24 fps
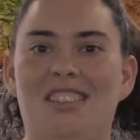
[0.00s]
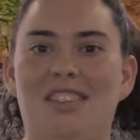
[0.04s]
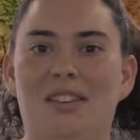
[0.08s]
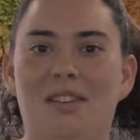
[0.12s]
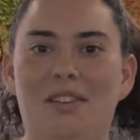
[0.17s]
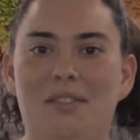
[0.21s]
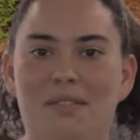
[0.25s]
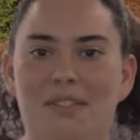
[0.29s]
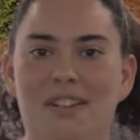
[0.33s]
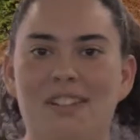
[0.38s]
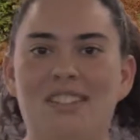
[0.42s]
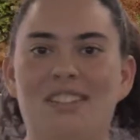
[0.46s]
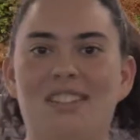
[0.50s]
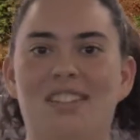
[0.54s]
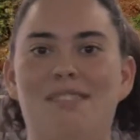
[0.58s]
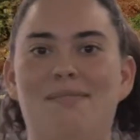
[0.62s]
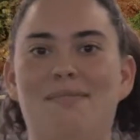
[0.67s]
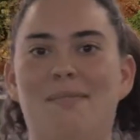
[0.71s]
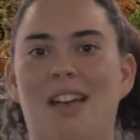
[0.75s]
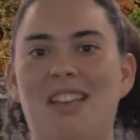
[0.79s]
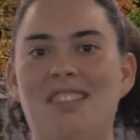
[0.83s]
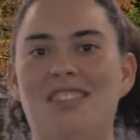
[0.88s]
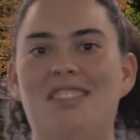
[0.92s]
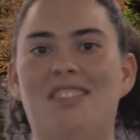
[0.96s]
the University
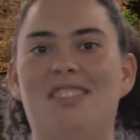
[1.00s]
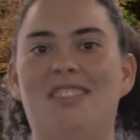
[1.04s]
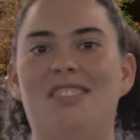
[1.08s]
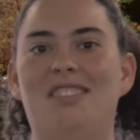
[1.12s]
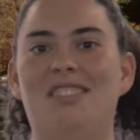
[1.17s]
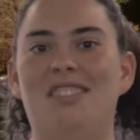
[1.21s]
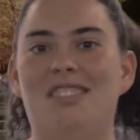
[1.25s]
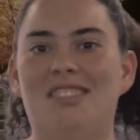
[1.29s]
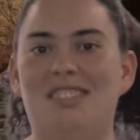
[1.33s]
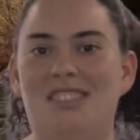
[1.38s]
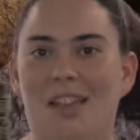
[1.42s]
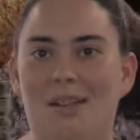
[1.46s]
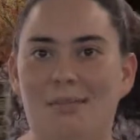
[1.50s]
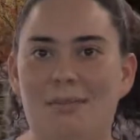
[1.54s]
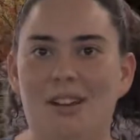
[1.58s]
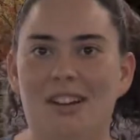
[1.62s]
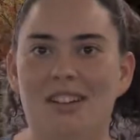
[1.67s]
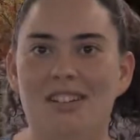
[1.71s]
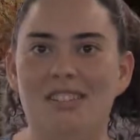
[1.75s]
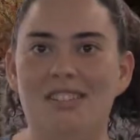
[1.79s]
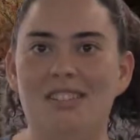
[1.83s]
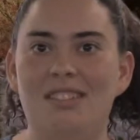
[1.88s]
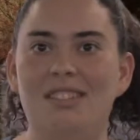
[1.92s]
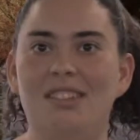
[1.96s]
of Massachusetts
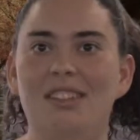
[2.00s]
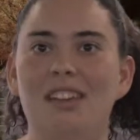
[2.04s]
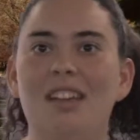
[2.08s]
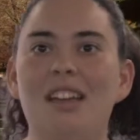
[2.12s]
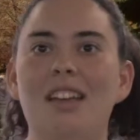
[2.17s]
Amherst.